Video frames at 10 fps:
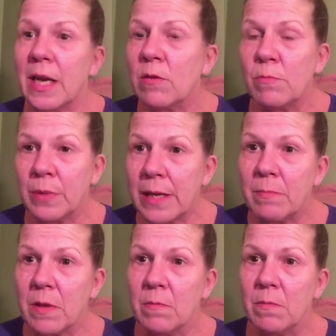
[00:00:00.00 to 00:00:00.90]
and I don't
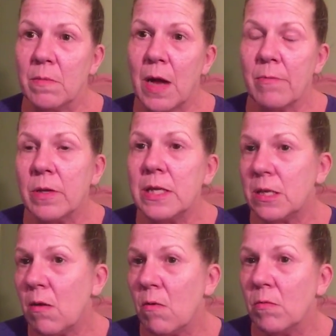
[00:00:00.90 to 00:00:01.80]
blame them. I really
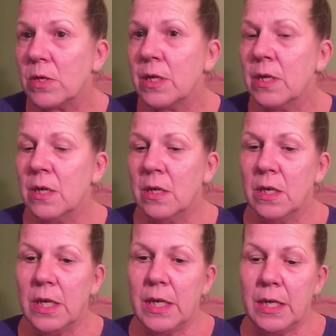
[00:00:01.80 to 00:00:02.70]
don't.
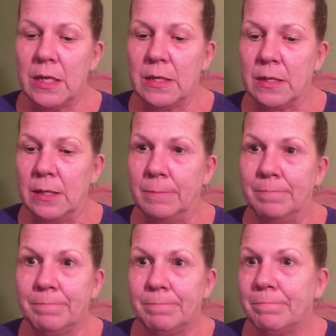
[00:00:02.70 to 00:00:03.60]
And I
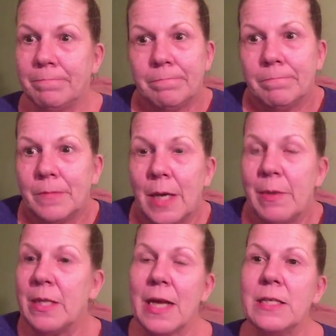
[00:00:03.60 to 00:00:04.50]

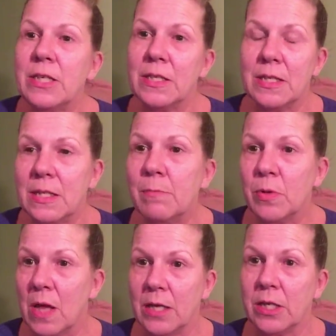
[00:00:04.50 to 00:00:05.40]
mean, that's just the simple
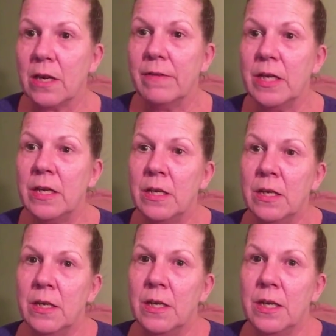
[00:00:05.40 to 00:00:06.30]
logic of it,
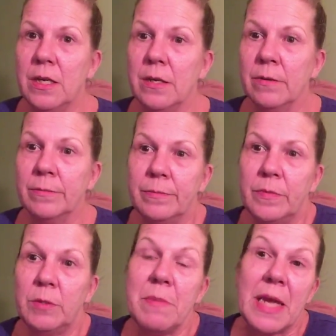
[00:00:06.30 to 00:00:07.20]
you know,
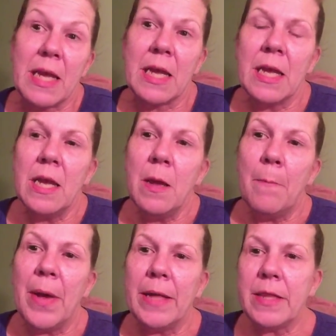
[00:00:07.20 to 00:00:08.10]
to me.
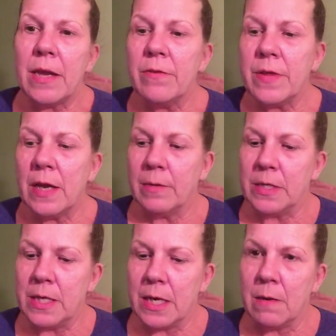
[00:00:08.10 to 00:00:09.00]
But the other thing I was
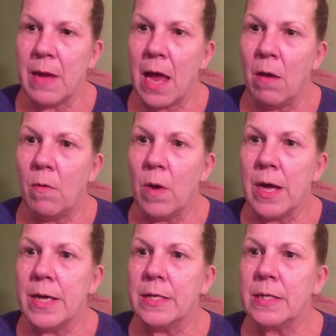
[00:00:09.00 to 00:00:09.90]
thinking about
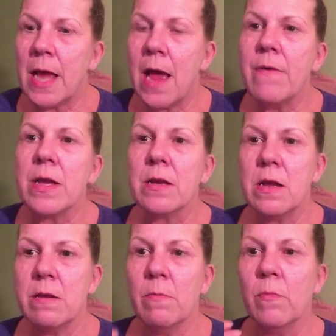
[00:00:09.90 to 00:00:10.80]
was
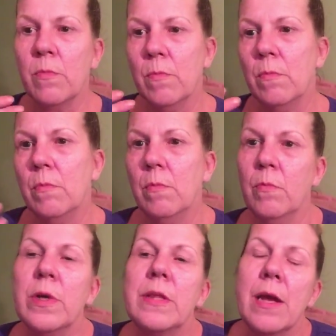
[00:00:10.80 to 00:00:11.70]
having
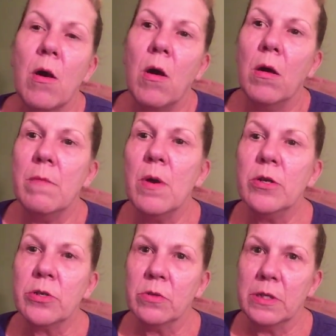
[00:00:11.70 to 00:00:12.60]
what they call
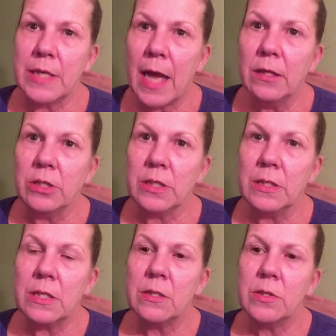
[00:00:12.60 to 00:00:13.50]
emotional
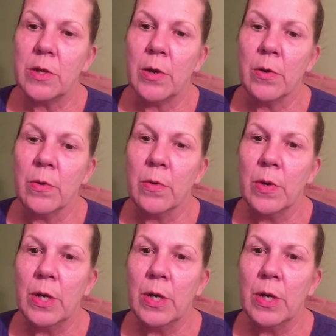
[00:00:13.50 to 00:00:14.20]
intelligence. So